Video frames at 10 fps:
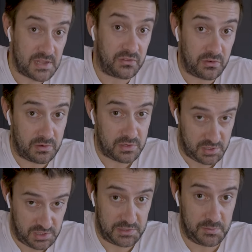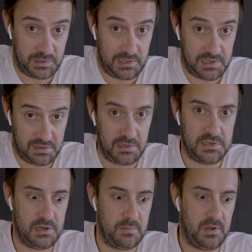is genuinely
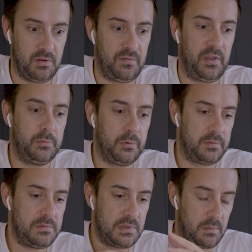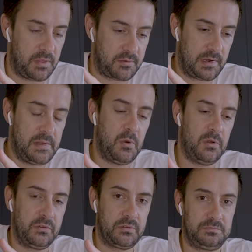legitimate on Facebook. Number three
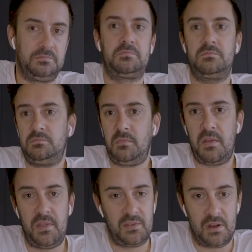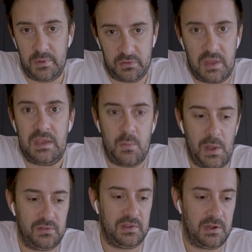was there's going to be sneaky
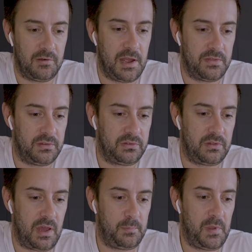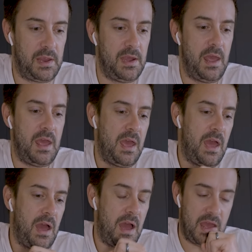ways to get around this update.
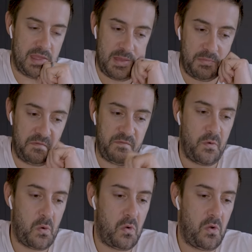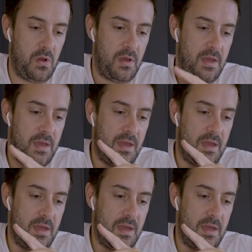And number four